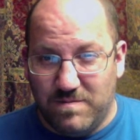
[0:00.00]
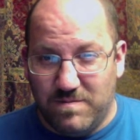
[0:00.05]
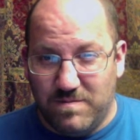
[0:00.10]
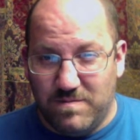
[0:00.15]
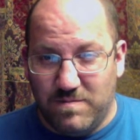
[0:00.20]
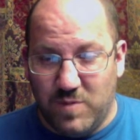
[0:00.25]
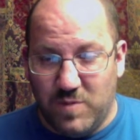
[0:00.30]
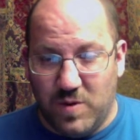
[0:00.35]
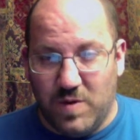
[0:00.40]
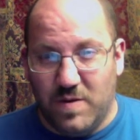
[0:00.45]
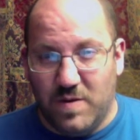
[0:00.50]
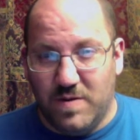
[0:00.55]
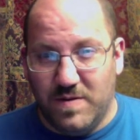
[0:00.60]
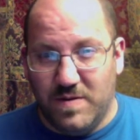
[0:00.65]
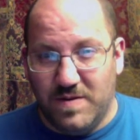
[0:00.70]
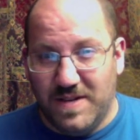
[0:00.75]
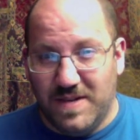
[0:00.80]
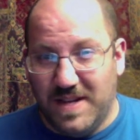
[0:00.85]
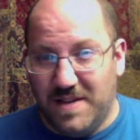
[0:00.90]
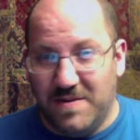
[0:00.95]
more
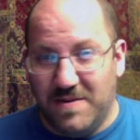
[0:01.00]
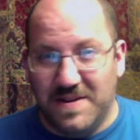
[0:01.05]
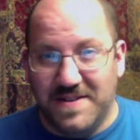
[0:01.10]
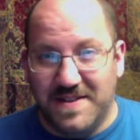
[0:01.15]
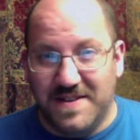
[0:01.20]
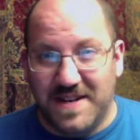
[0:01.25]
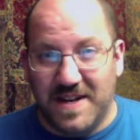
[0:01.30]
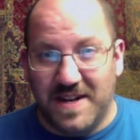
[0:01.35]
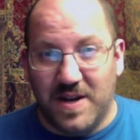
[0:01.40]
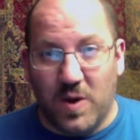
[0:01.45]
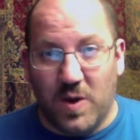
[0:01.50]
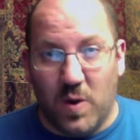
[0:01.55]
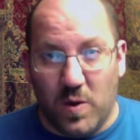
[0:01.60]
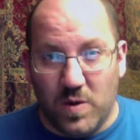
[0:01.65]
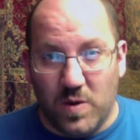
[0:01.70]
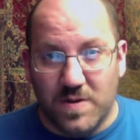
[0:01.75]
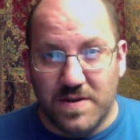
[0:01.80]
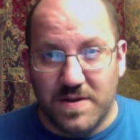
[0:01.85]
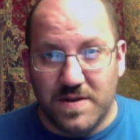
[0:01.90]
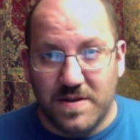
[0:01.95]
Killer Instinct
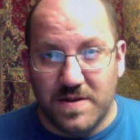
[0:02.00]
Gold.